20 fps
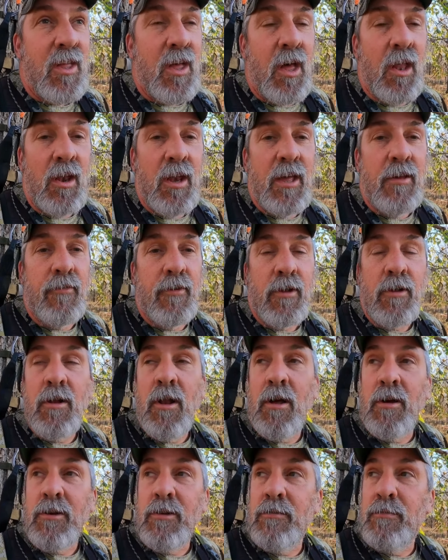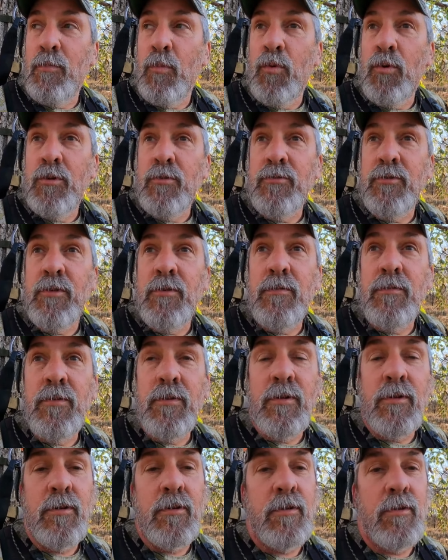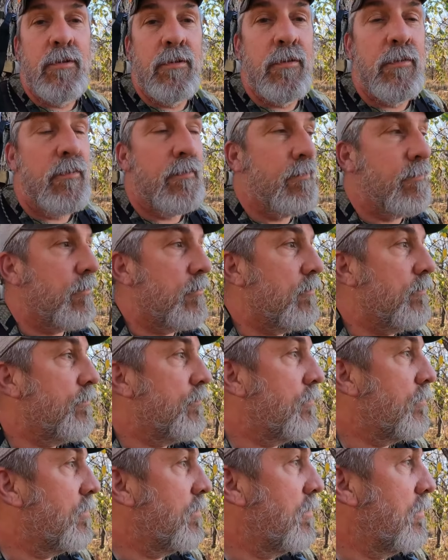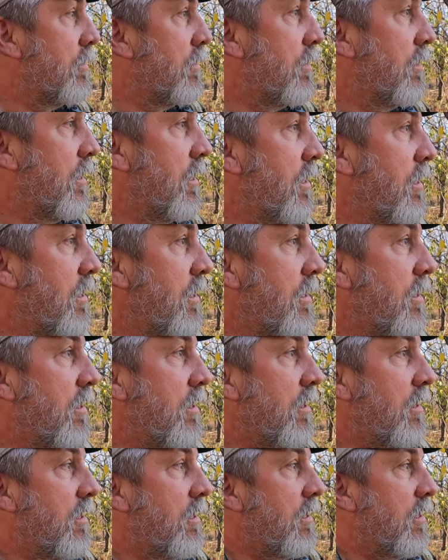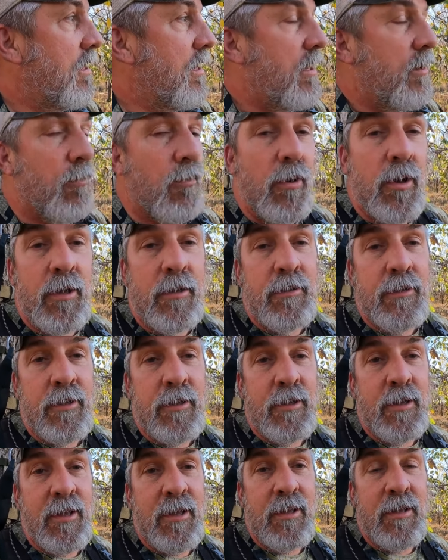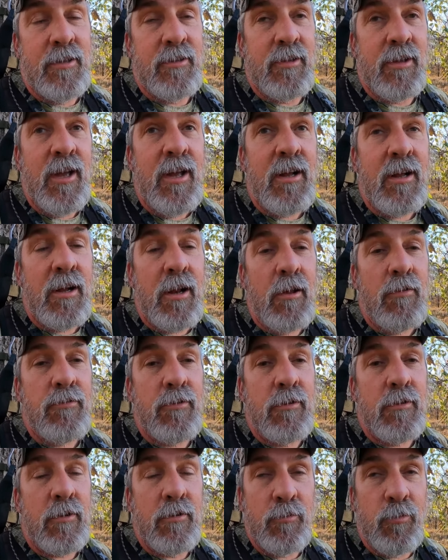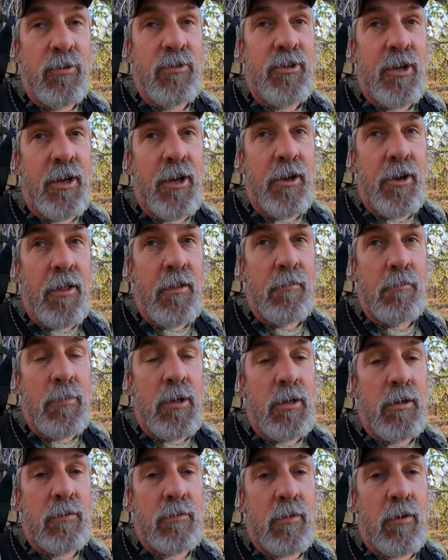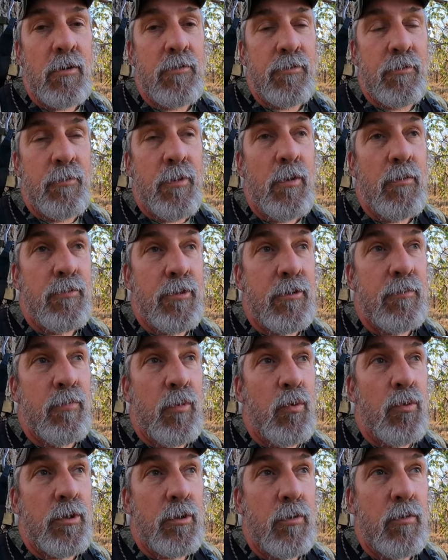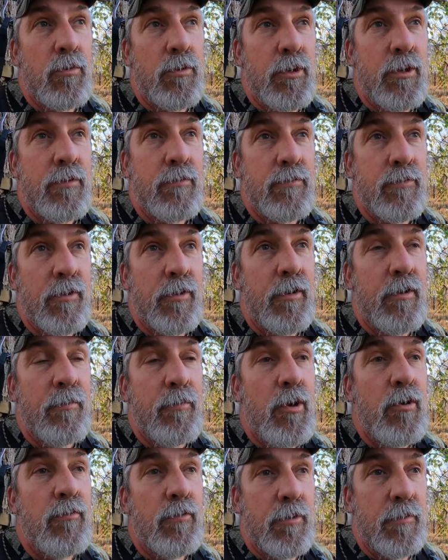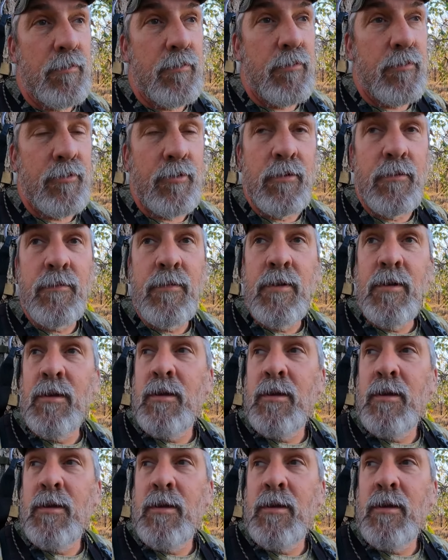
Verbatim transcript: 11 o'clock this morning. So, so anyway, it's getting closer because we seen another buck crossing the road this morning going hunting. So they're moving. So